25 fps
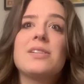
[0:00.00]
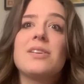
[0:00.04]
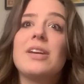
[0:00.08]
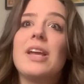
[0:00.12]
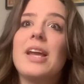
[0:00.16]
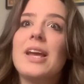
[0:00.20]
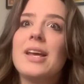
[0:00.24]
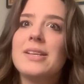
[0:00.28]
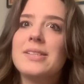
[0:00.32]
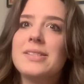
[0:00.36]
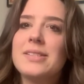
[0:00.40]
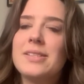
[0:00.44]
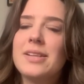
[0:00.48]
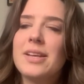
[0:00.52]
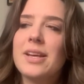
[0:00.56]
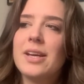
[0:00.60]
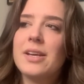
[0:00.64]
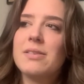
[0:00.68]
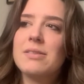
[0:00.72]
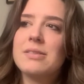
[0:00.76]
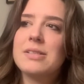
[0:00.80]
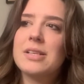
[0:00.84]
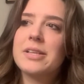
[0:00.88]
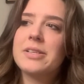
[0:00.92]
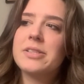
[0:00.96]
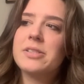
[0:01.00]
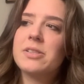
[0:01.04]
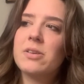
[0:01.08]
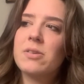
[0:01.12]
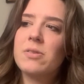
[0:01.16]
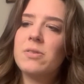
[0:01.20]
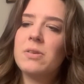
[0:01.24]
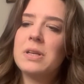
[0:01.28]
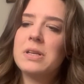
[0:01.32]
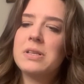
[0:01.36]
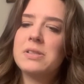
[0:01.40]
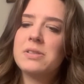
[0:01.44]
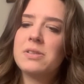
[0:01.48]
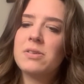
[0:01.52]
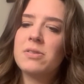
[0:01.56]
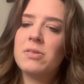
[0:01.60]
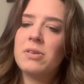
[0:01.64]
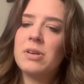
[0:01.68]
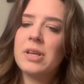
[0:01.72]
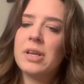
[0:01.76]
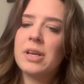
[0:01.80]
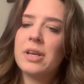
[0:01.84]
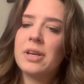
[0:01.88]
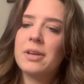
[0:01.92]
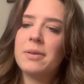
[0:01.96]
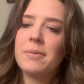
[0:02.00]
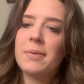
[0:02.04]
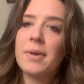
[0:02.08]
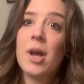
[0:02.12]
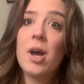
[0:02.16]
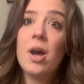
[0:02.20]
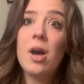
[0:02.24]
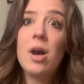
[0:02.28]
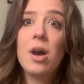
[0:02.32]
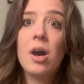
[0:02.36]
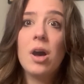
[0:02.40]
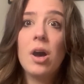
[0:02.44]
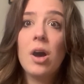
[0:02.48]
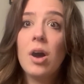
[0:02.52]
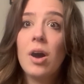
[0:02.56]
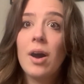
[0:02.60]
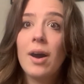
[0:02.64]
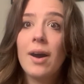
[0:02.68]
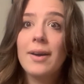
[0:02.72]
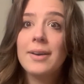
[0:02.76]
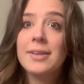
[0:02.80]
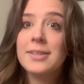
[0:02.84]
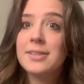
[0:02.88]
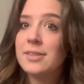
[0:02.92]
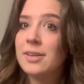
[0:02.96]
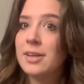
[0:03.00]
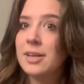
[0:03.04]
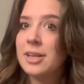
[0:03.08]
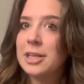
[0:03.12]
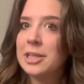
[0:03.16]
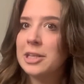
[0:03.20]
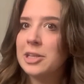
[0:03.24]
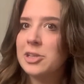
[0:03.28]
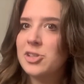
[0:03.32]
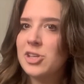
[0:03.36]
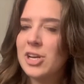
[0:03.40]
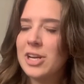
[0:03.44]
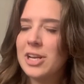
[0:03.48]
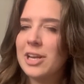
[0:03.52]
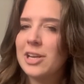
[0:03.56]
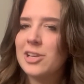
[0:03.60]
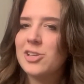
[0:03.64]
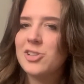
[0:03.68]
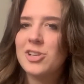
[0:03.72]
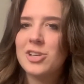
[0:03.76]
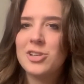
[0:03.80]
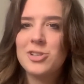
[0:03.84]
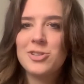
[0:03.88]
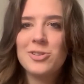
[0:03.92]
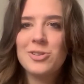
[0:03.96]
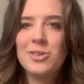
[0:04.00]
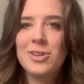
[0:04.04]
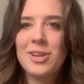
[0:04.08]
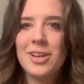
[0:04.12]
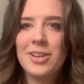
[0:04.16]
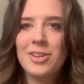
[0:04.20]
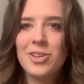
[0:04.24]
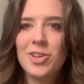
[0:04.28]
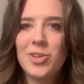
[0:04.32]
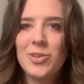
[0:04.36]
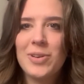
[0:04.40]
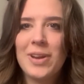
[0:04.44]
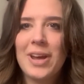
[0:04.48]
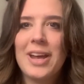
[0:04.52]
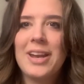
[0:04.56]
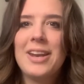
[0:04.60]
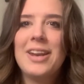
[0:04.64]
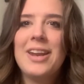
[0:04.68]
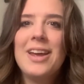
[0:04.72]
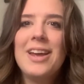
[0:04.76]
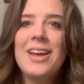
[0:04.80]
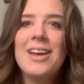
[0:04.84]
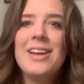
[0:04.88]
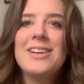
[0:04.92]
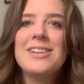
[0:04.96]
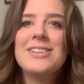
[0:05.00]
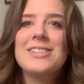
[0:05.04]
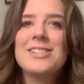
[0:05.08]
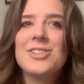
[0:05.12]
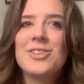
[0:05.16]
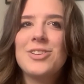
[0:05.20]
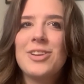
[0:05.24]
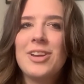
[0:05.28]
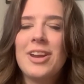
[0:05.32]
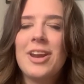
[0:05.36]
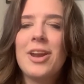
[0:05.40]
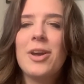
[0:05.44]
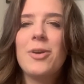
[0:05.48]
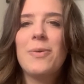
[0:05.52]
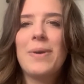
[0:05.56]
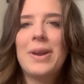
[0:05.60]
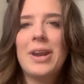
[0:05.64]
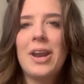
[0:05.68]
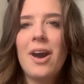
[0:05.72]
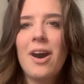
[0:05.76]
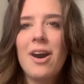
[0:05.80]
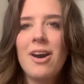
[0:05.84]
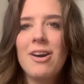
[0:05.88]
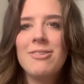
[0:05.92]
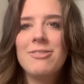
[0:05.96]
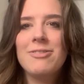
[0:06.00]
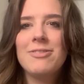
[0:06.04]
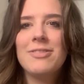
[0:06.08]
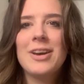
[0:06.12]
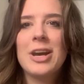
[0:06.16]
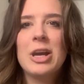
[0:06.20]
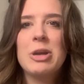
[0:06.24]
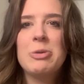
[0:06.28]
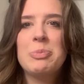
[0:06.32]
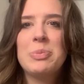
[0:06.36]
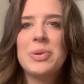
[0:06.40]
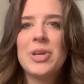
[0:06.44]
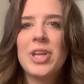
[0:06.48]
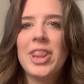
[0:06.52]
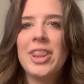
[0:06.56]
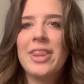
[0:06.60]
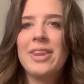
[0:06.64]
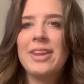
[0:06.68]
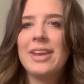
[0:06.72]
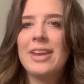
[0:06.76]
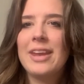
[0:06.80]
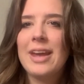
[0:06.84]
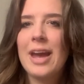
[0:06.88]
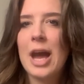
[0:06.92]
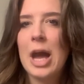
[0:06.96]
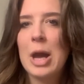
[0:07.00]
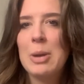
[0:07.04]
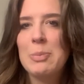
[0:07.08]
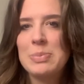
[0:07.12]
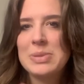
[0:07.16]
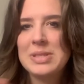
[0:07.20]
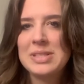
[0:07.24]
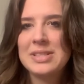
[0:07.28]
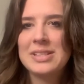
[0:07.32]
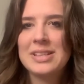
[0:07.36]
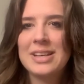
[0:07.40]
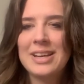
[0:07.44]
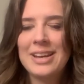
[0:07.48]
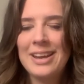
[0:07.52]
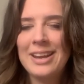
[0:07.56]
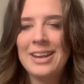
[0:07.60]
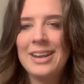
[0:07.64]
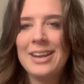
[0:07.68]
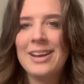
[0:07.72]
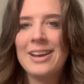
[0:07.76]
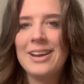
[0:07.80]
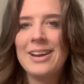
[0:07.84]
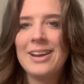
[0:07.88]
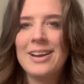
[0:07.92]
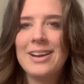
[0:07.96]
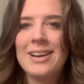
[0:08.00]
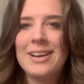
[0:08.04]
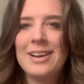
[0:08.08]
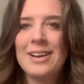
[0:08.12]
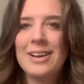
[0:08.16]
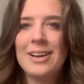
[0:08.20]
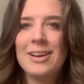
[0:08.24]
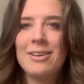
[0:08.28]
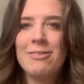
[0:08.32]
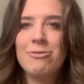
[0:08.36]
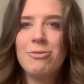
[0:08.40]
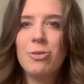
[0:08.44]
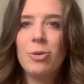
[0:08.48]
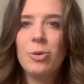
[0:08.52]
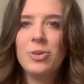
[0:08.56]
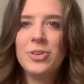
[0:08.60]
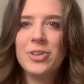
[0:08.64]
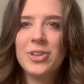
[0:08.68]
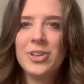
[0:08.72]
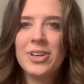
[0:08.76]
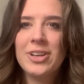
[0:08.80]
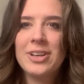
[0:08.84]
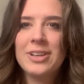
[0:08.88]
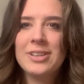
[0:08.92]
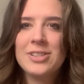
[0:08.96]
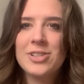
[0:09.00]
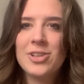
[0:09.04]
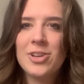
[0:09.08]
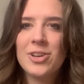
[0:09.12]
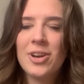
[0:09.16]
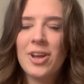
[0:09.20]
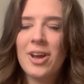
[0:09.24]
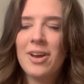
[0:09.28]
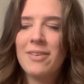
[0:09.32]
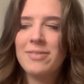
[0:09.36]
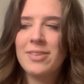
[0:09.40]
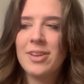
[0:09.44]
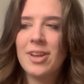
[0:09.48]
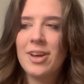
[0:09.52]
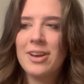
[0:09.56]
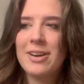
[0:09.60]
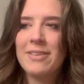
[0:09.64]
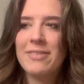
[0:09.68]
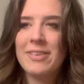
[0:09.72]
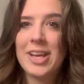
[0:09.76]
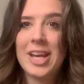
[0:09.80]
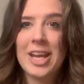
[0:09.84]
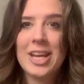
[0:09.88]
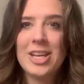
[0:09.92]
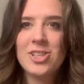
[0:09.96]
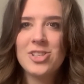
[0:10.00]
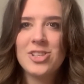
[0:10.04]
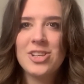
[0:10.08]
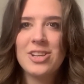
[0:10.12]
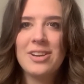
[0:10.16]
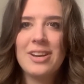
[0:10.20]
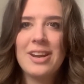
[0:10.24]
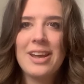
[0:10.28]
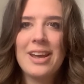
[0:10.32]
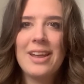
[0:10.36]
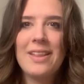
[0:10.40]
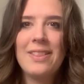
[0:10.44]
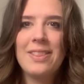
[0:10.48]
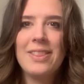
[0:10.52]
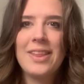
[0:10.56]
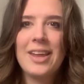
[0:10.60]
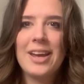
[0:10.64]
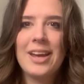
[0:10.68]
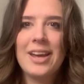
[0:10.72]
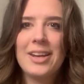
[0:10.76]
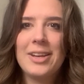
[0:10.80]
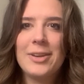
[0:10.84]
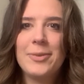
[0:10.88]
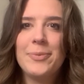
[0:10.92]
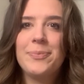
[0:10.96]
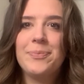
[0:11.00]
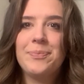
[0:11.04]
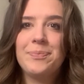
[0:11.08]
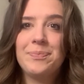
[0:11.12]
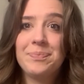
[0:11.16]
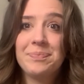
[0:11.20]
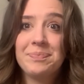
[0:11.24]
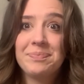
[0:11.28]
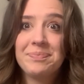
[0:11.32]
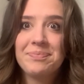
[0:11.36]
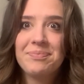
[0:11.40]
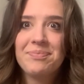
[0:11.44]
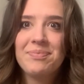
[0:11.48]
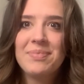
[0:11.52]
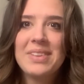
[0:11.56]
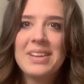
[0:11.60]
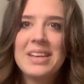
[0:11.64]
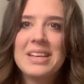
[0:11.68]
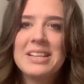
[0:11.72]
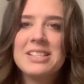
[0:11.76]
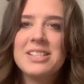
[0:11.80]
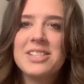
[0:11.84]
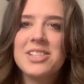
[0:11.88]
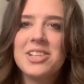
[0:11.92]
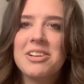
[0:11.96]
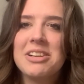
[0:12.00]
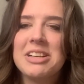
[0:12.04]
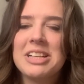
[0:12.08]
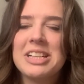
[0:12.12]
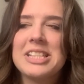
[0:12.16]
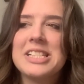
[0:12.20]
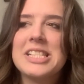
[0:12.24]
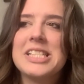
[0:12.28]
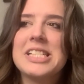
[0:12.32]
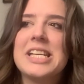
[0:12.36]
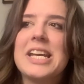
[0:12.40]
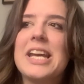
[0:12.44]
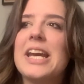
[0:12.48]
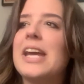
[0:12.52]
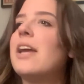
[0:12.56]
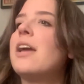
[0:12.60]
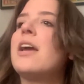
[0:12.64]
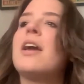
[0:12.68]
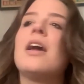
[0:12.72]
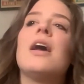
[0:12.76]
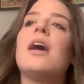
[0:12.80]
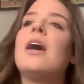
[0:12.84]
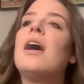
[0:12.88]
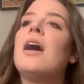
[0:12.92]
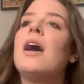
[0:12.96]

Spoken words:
So yesterday I was like scrolling, and I was like, oh, I started the challenge, I should not do that. So then I went off, I put the apps in a folder, turn off notification, and then started the day.